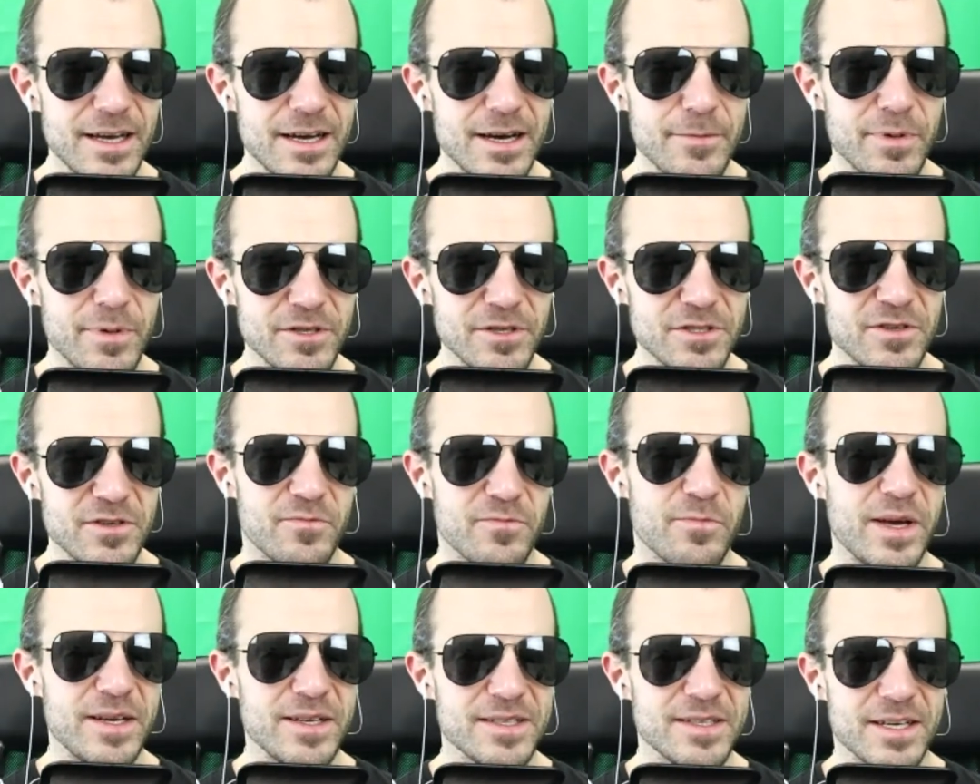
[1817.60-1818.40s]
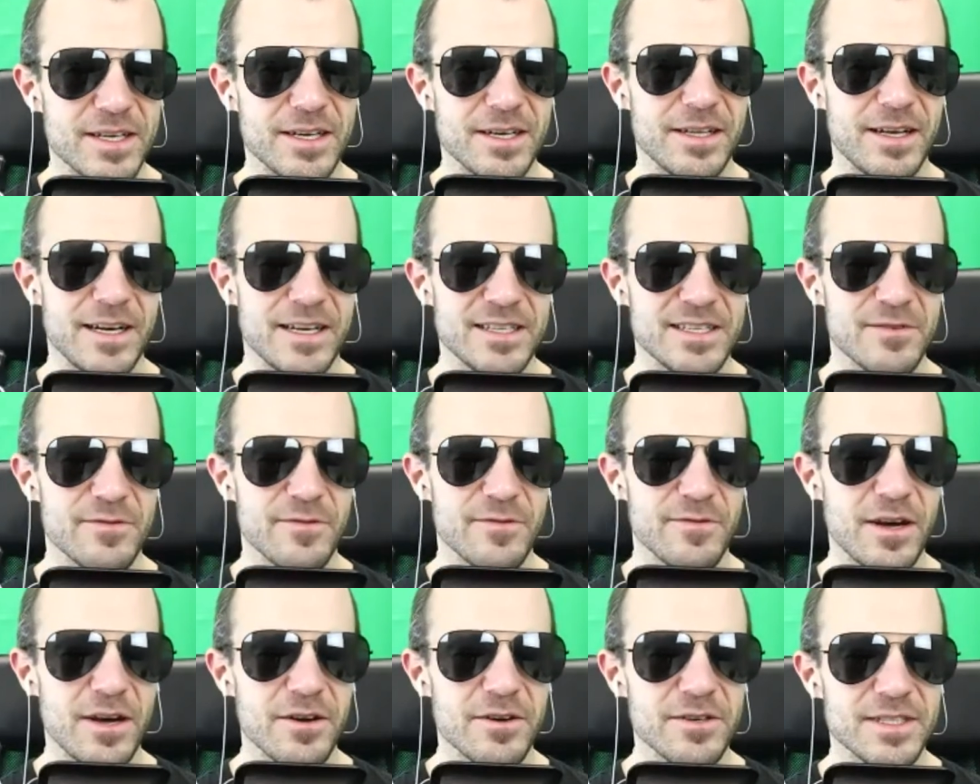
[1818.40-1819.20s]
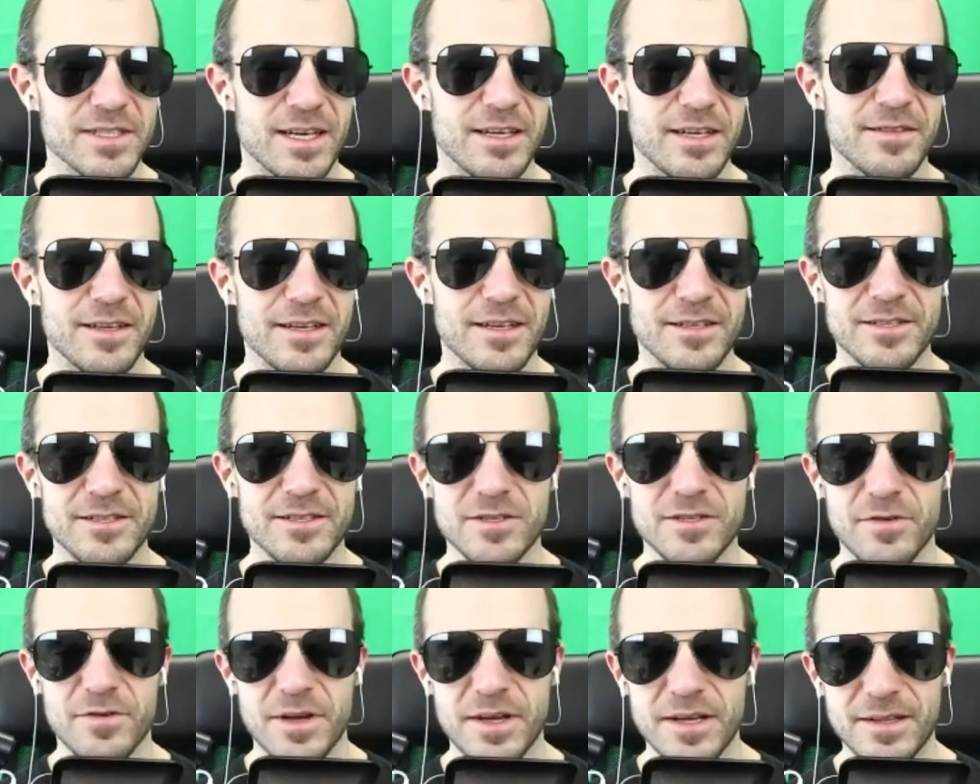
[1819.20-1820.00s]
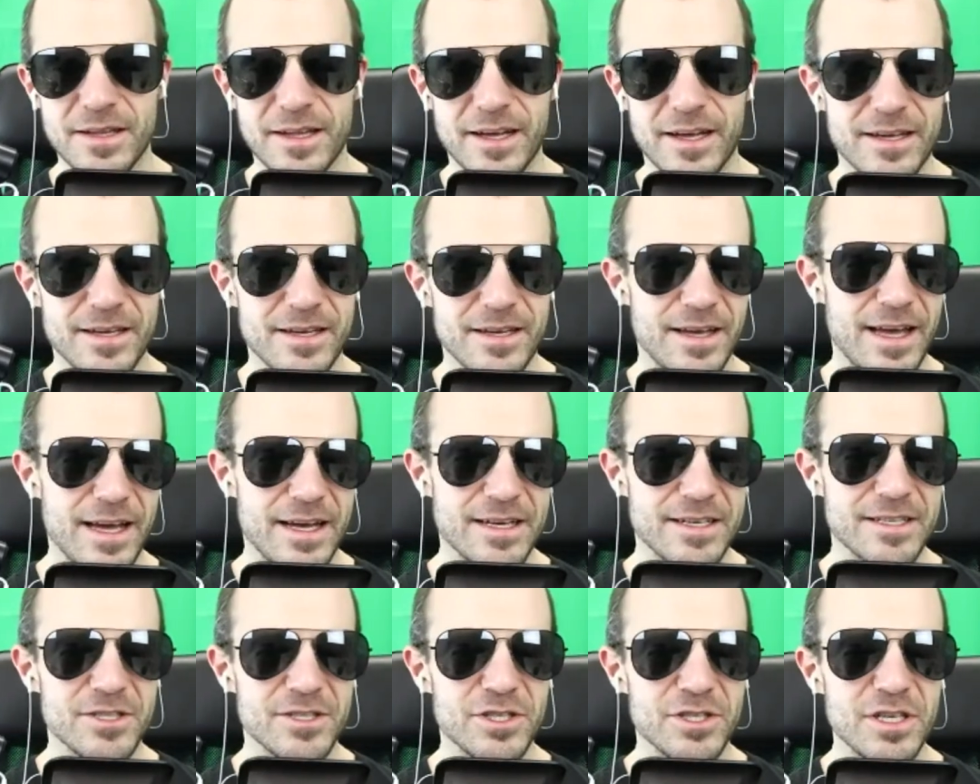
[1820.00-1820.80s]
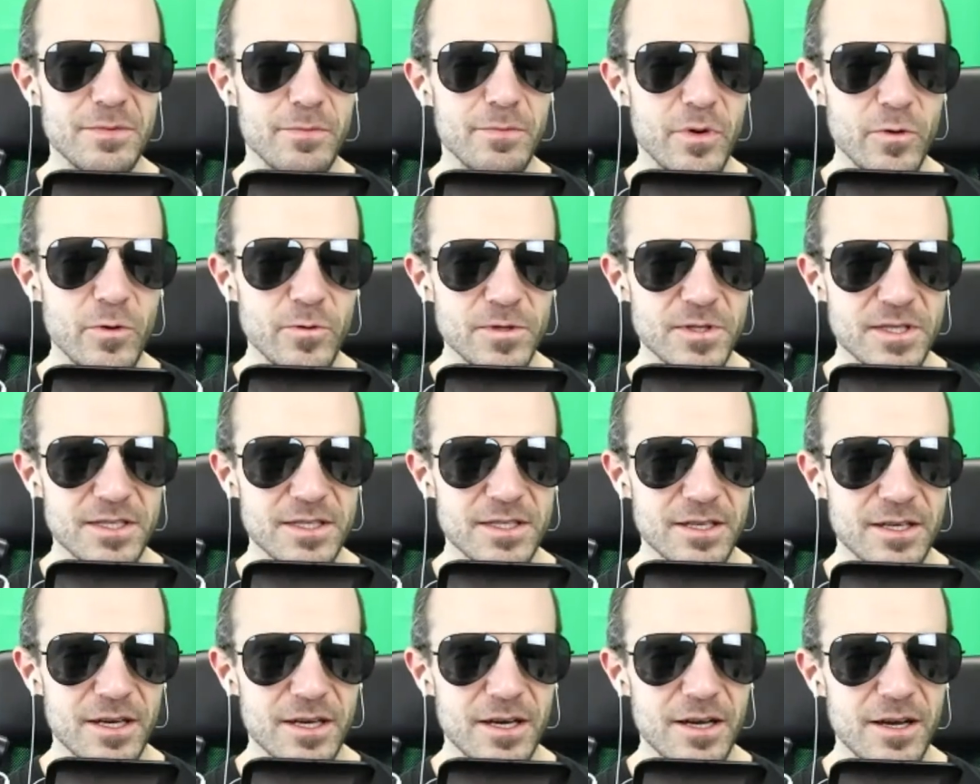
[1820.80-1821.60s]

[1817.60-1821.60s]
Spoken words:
bunch of basic classifiers and then train like XGBoost